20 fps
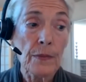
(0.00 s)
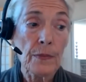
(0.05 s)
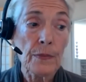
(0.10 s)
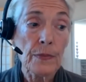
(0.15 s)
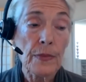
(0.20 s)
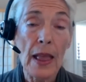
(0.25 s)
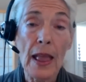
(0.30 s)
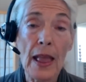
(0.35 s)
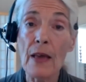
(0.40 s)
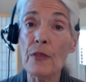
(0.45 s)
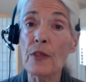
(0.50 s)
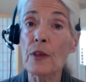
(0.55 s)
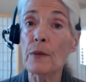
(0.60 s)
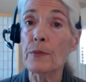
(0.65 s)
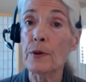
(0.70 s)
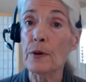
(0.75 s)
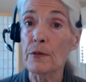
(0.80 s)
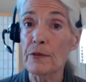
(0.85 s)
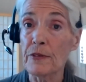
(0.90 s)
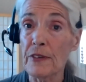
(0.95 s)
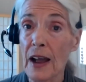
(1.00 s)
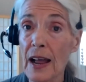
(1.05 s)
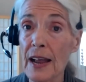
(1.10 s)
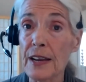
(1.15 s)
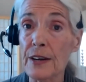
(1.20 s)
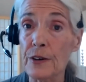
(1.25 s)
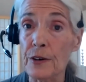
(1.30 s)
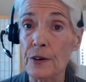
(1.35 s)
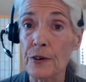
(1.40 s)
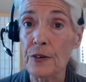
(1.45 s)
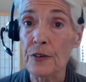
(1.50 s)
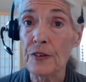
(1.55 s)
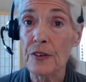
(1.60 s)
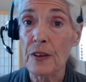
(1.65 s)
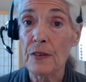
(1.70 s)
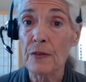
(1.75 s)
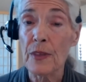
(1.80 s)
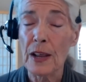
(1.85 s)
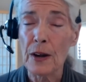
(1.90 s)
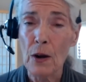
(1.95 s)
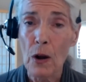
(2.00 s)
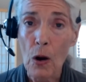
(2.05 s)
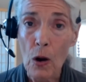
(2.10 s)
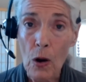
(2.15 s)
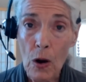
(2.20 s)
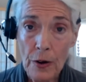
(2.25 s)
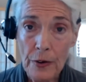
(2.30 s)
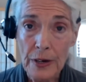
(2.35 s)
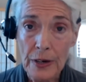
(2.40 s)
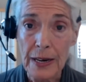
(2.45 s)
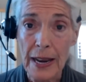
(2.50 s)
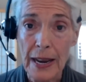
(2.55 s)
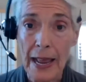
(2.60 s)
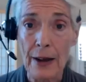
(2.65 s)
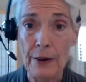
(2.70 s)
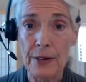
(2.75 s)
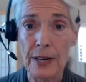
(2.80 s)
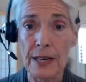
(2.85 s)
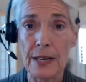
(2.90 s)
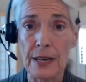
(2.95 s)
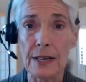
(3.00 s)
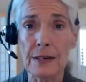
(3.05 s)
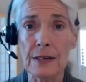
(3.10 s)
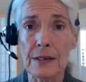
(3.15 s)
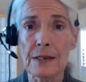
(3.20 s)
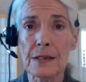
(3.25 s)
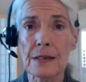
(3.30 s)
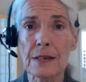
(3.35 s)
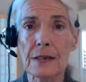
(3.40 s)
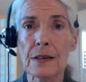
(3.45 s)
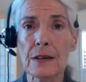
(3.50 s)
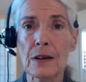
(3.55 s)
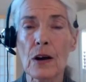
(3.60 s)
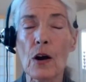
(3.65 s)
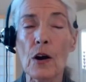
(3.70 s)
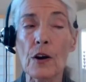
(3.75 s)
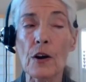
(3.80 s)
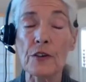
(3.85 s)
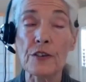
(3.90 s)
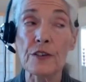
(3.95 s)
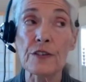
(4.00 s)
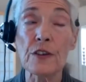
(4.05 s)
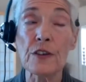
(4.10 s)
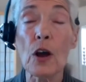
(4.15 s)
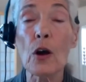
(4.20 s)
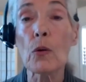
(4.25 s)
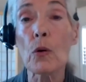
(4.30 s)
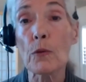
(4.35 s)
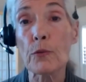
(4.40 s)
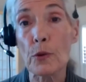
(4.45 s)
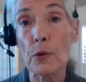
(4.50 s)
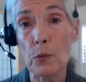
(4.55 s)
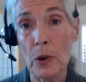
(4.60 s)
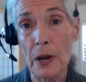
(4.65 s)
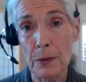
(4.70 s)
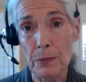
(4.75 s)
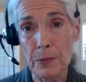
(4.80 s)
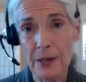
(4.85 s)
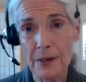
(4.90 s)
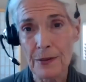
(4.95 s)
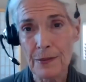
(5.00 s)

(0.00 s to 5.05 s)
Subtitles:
And the providers that are allowed in are so overwhelmed.